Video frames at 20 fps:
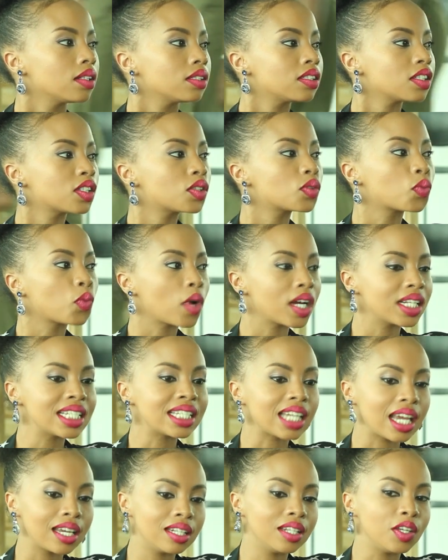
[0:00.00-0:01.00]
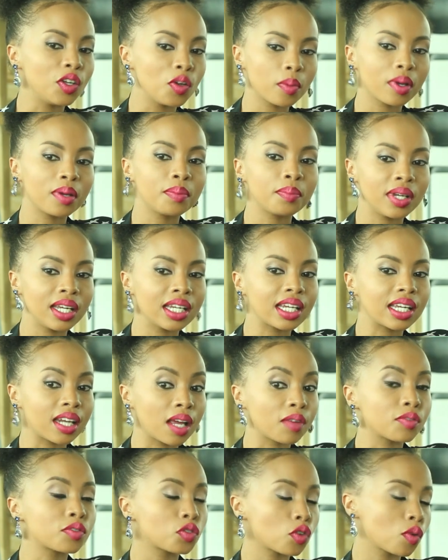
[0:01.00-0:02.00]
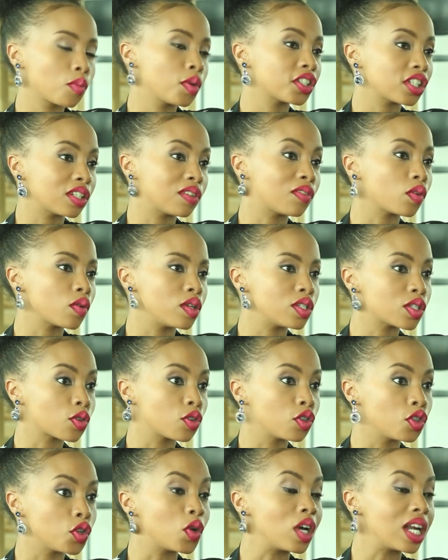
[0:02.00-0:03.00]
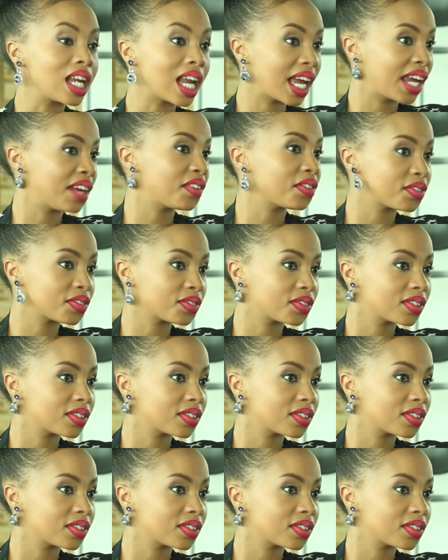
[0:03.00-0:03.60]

just one tiny human being can have so much influence on your life